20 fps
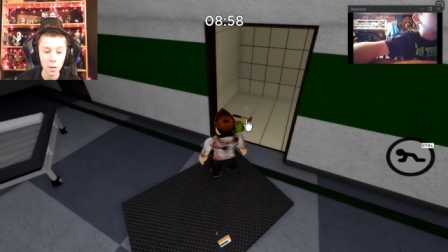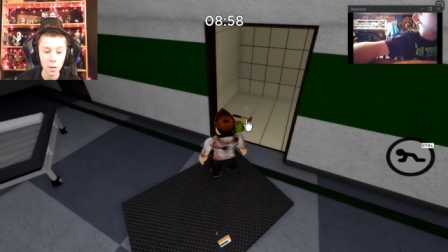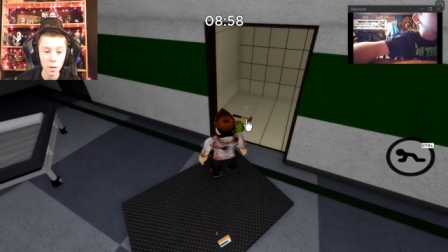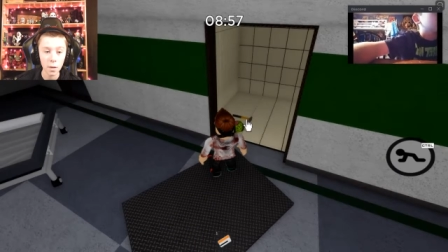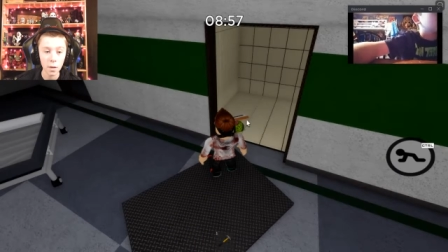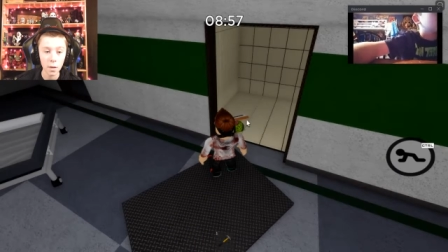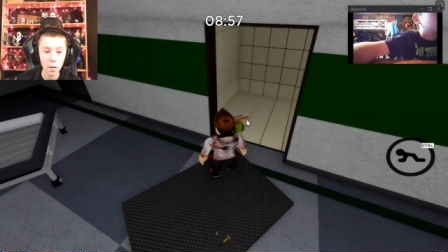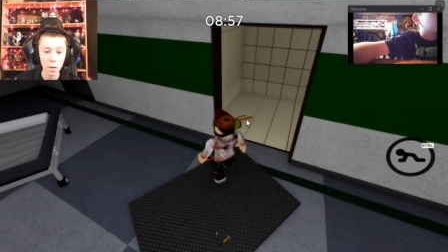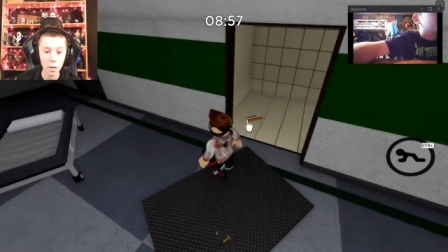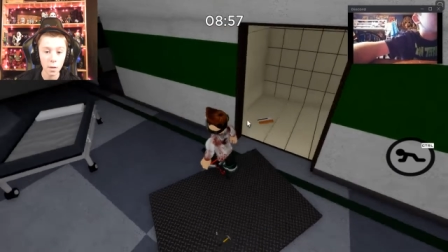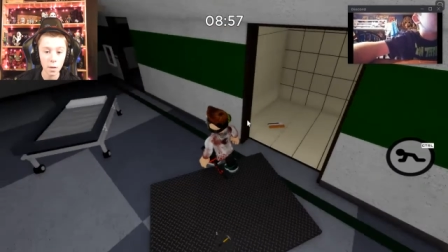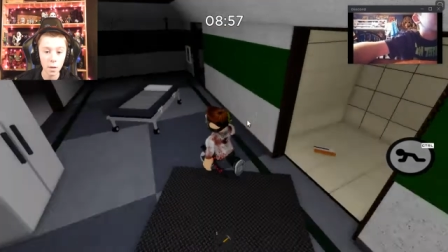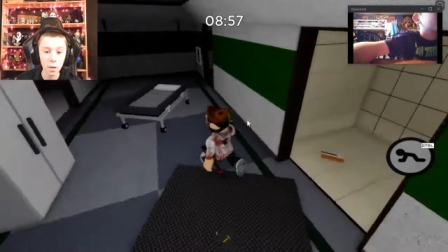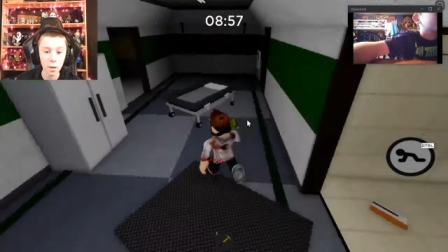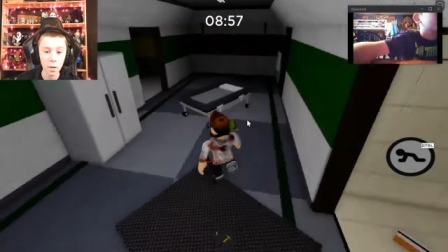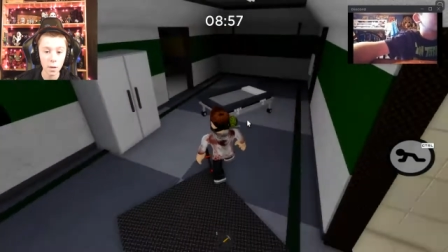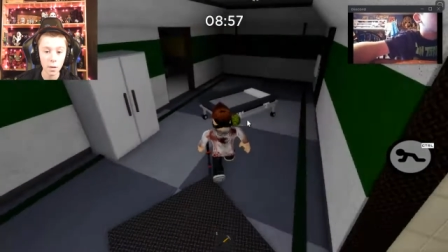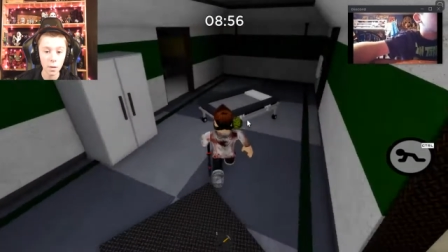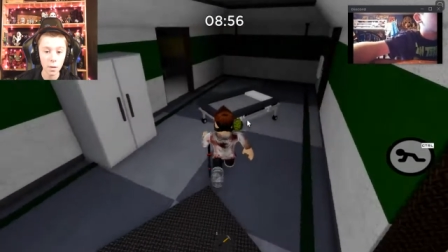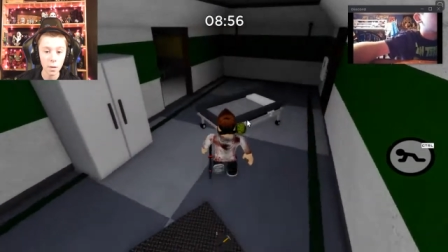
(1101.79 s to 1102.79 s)

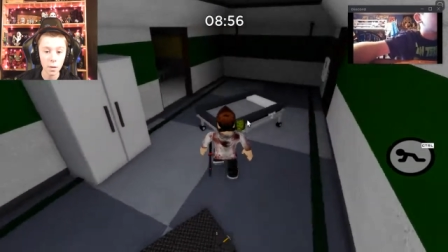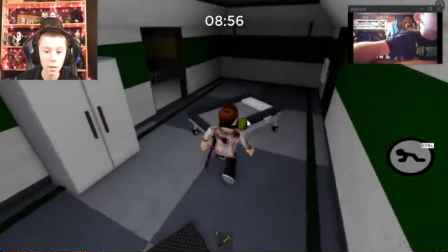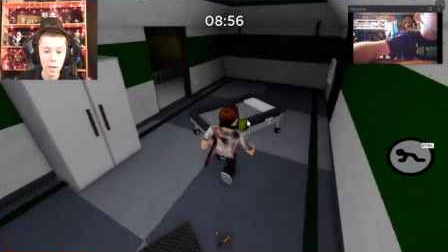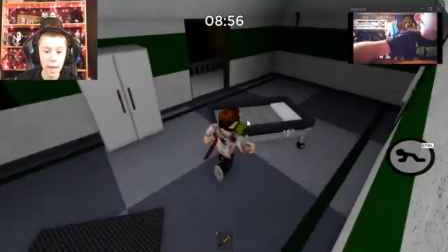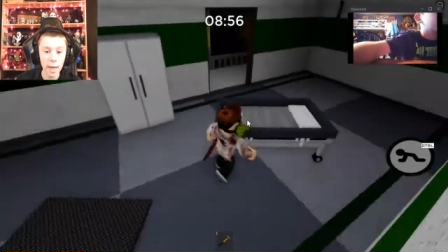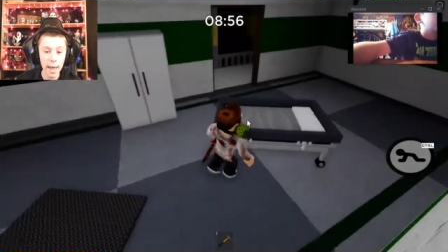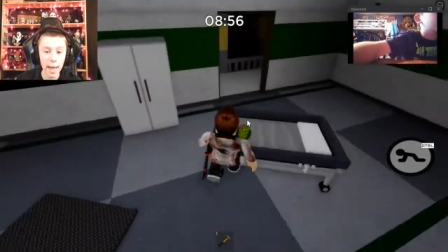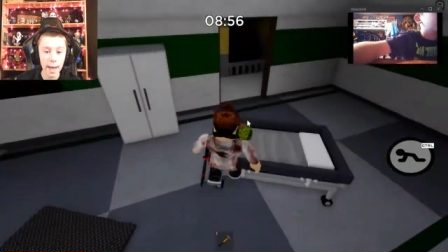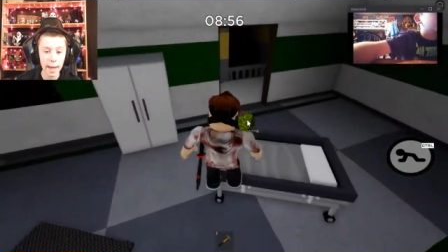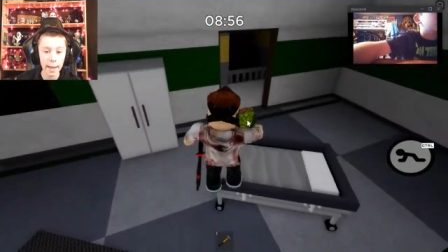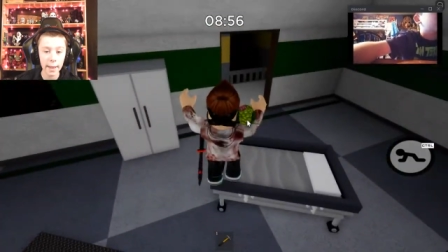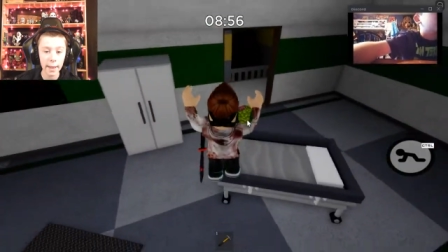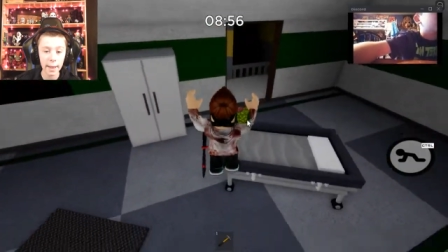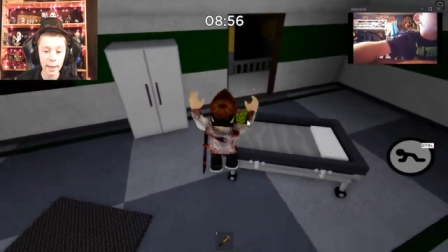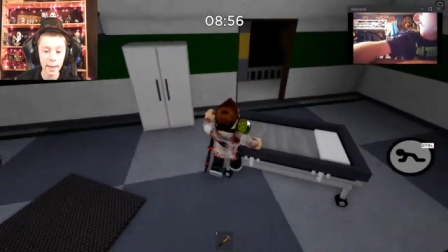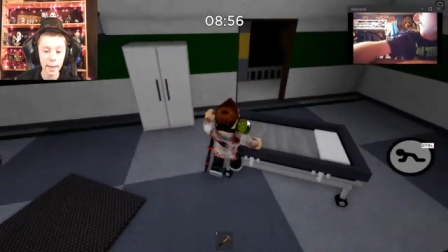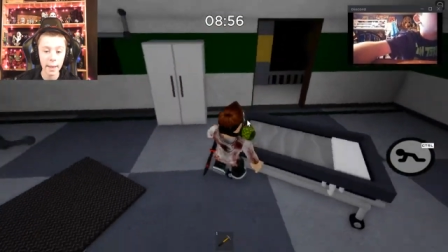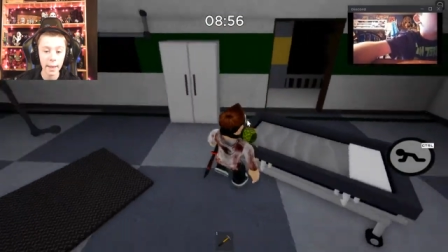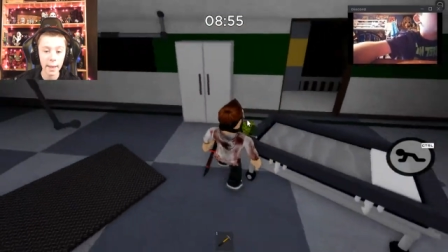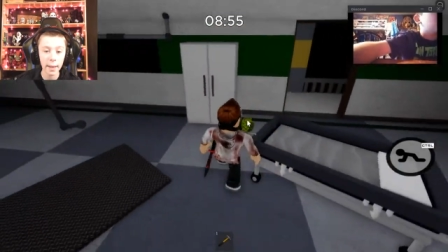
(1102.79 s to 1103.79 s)
Upstairs. Yeah.
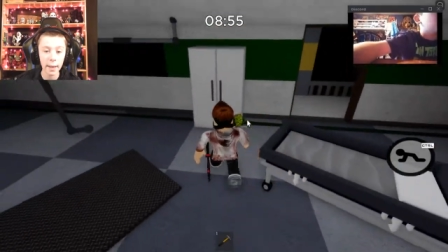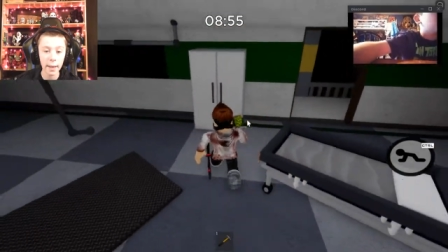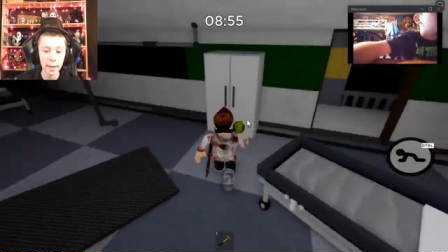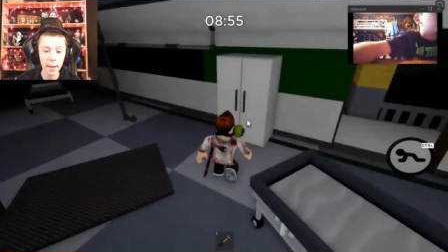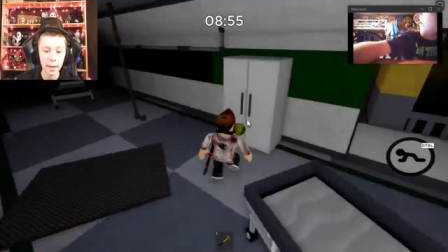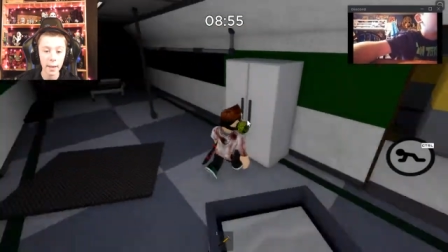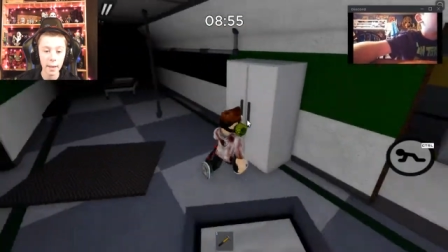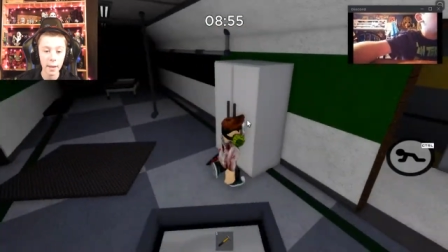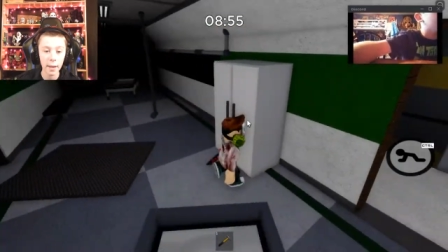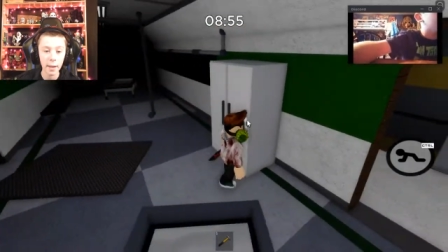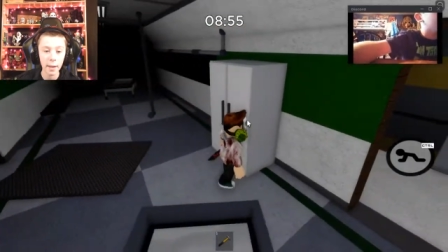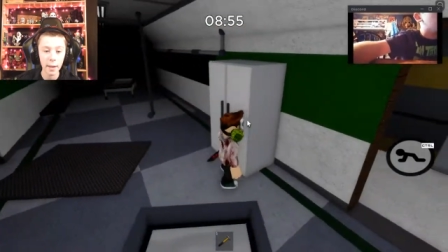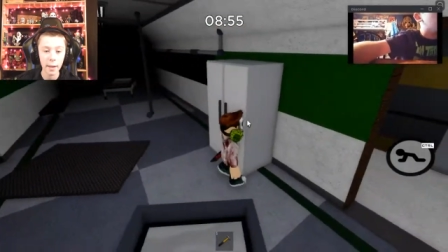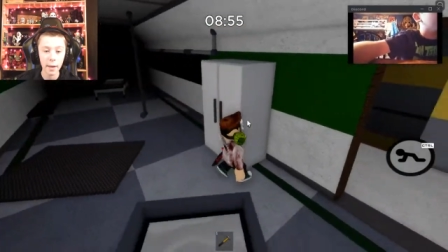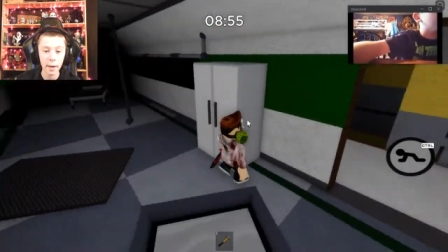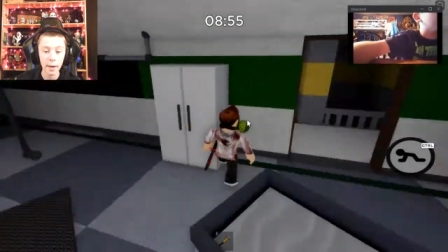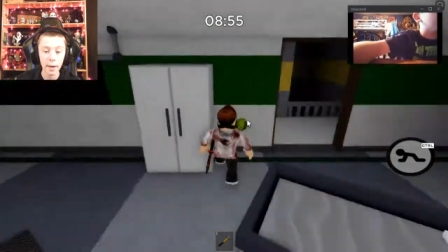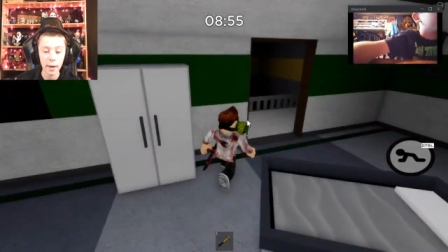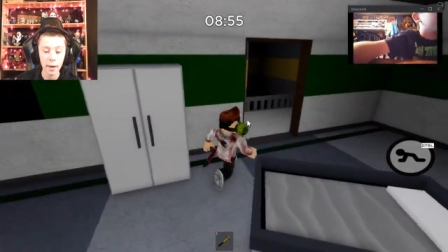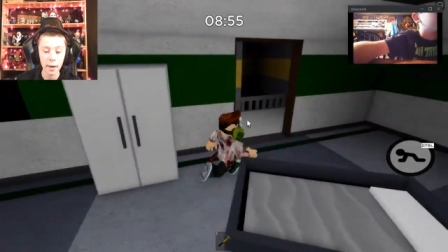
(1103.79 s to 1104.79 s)
Okay, I'm going
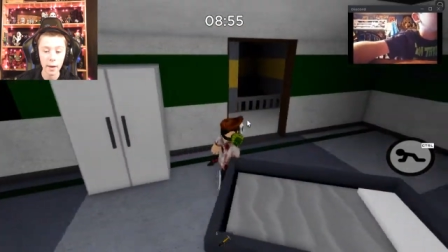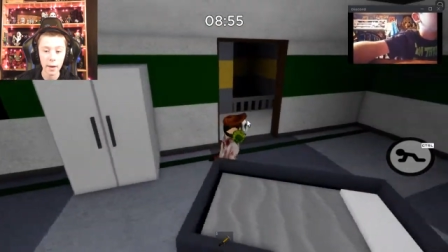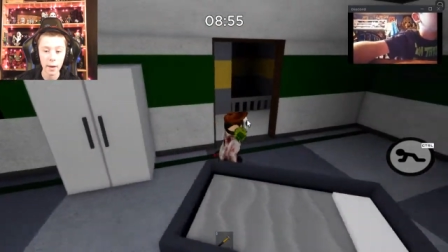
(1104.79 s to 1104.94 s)
up.